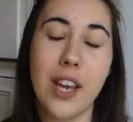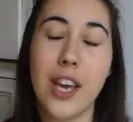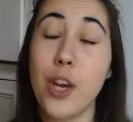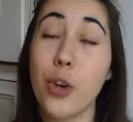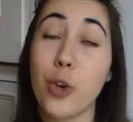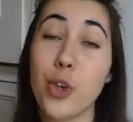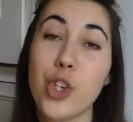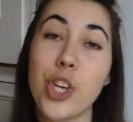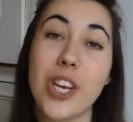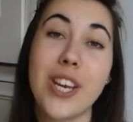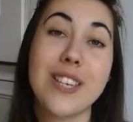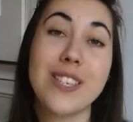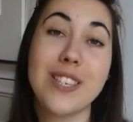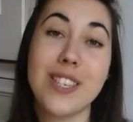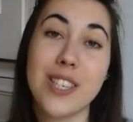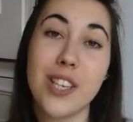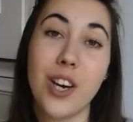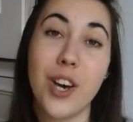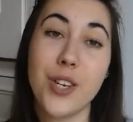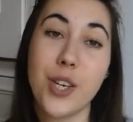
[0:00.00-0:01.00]
or she is
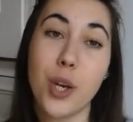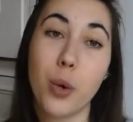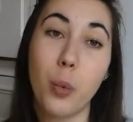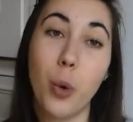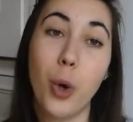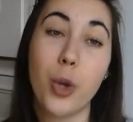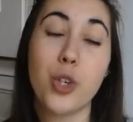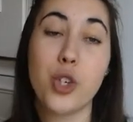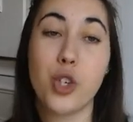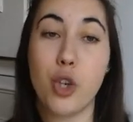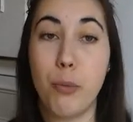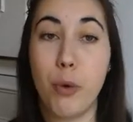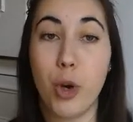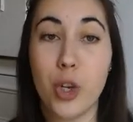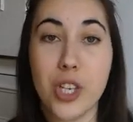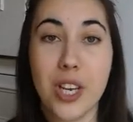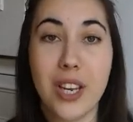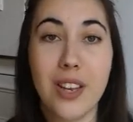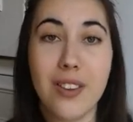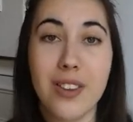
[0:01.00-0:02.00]
deciding what to
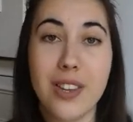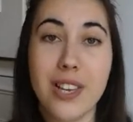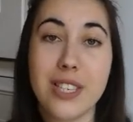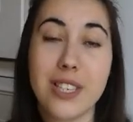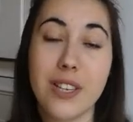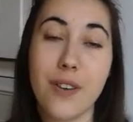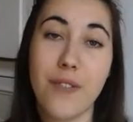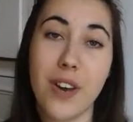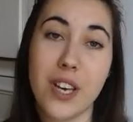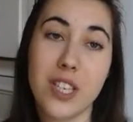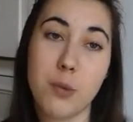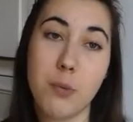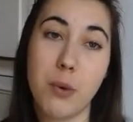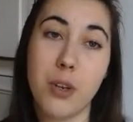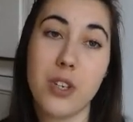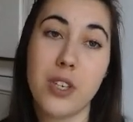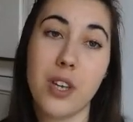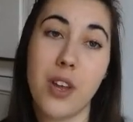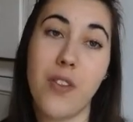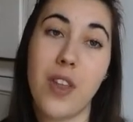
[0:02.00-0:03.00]
put in this
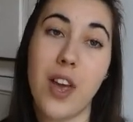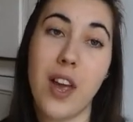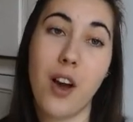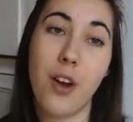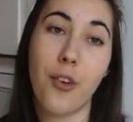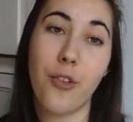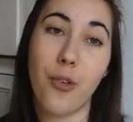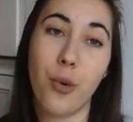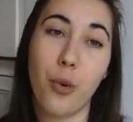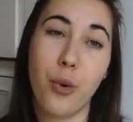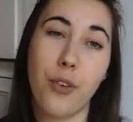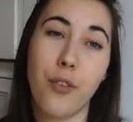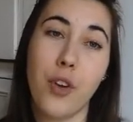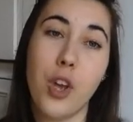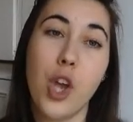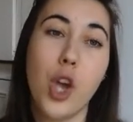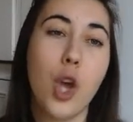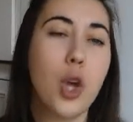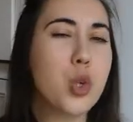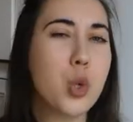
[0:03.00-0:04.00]
investment, and they are sort of
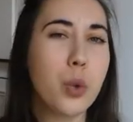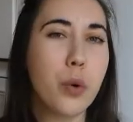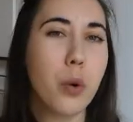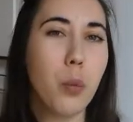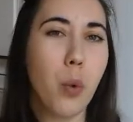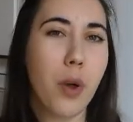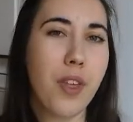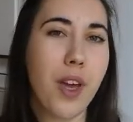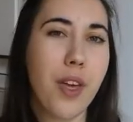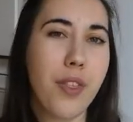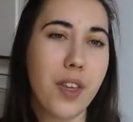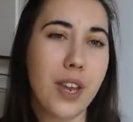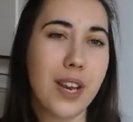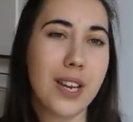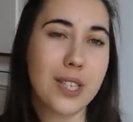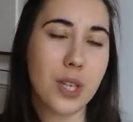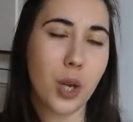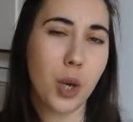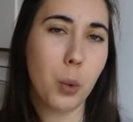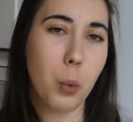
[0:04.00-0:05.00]
doing what they think
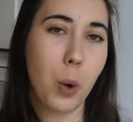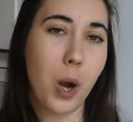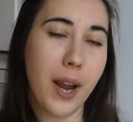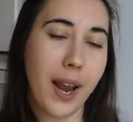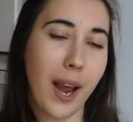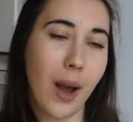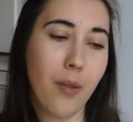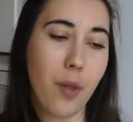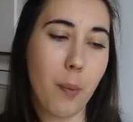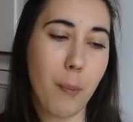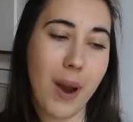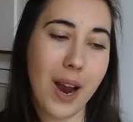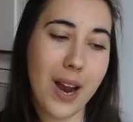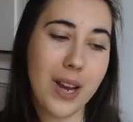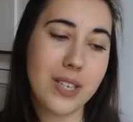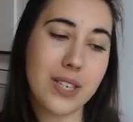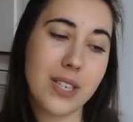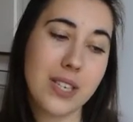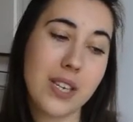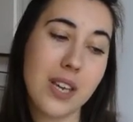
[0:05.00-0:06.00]
is going to work out the
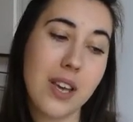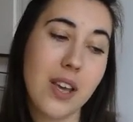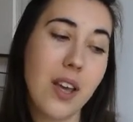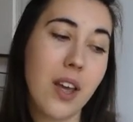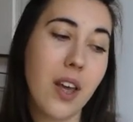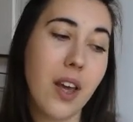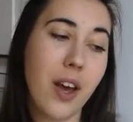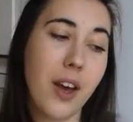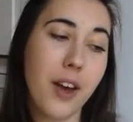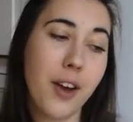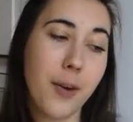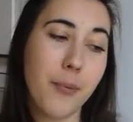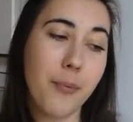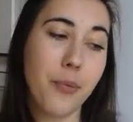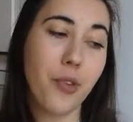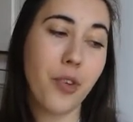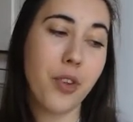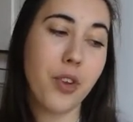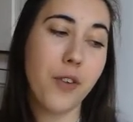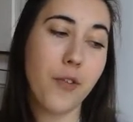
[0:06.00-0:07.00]
best.
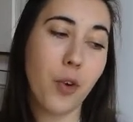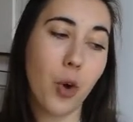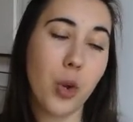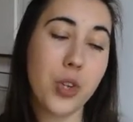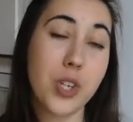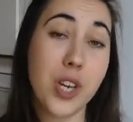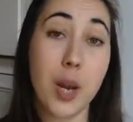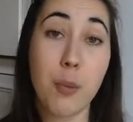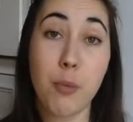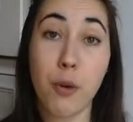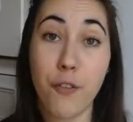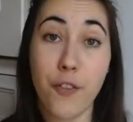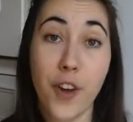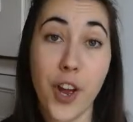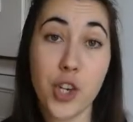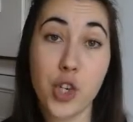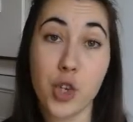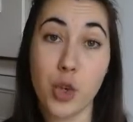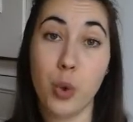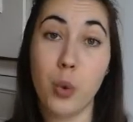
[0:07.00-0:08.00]
So you've got a
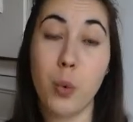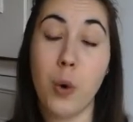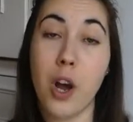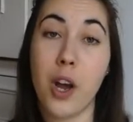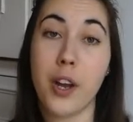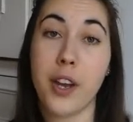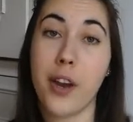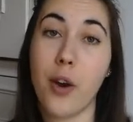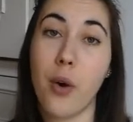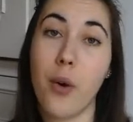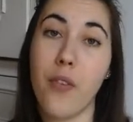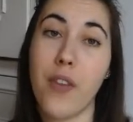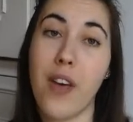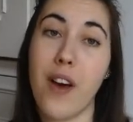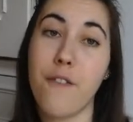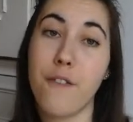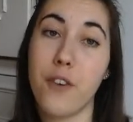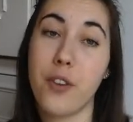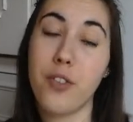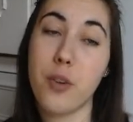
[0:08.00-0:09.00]
professional working on
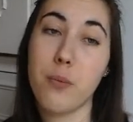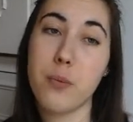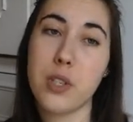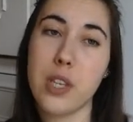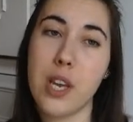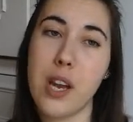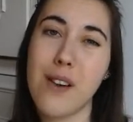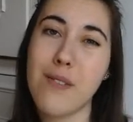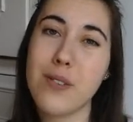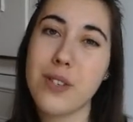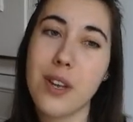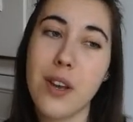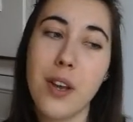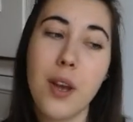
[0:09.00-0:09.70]
that fund themselves.